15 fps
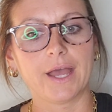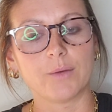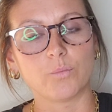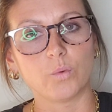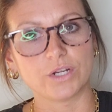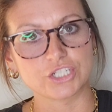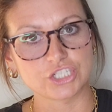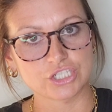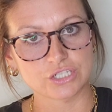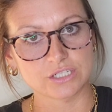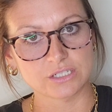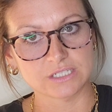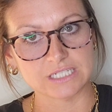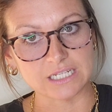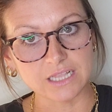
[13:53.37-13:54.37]
Which
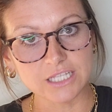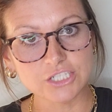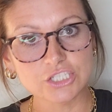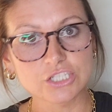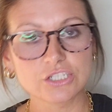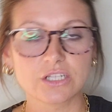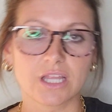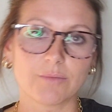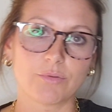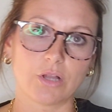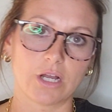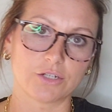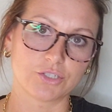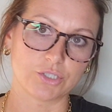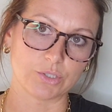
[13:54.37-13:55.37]
declension do they
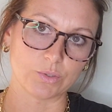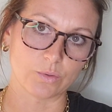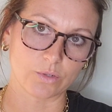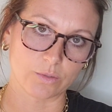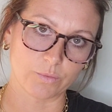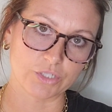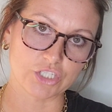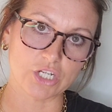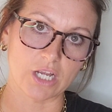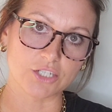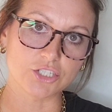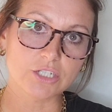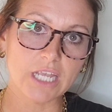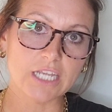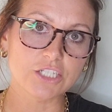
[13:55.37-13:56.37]
belong to? Or which
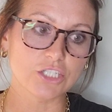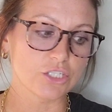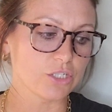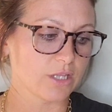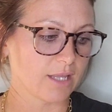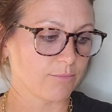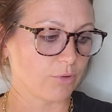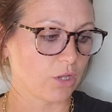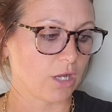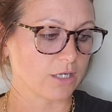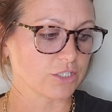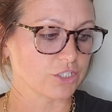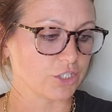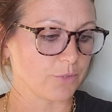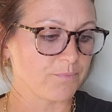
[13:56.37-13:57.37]
conjugation do they belong
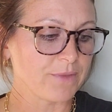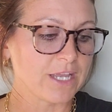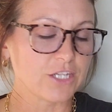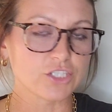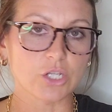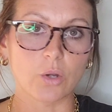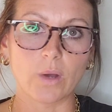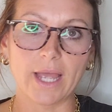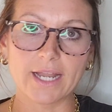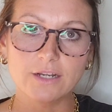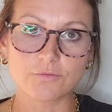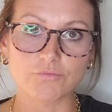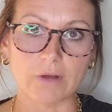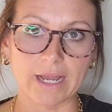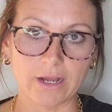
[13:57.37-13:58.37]
to? So go ahead
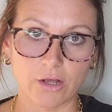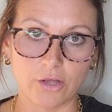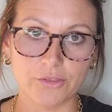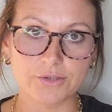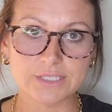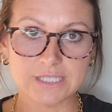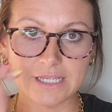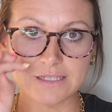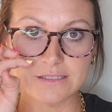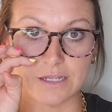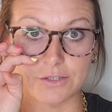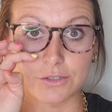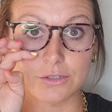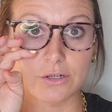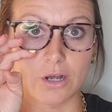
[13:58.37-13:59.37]
and write all those things
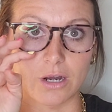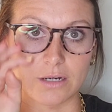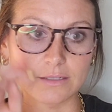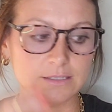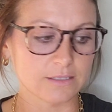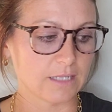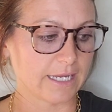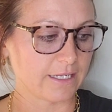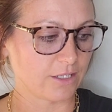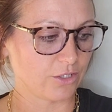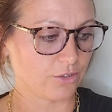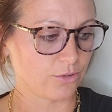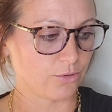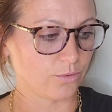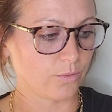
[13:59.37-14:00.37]
on your cards like
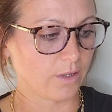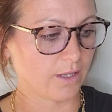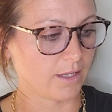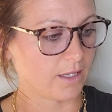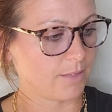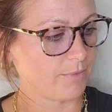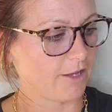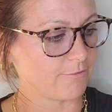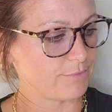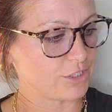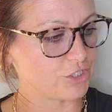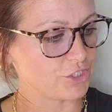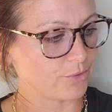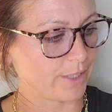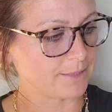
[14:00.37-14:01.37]
you have been
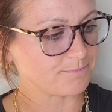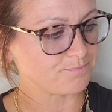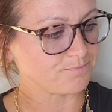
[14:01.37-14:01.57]
doing.